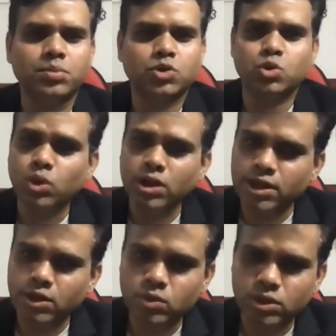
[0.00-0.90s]
story
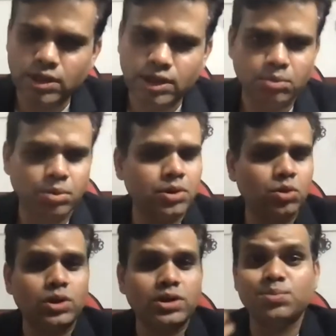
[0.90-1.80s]
that you see there, maybe
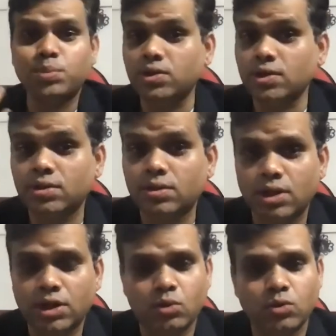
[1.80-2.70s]
today's speeches
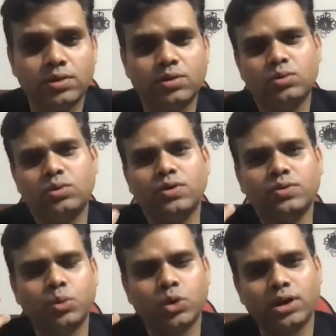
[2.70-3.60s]
that you have
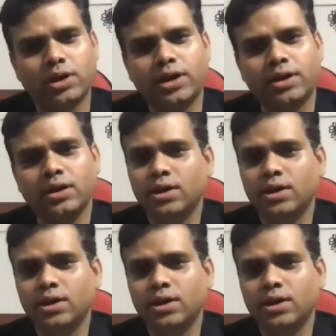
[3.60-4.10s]
spoken, right?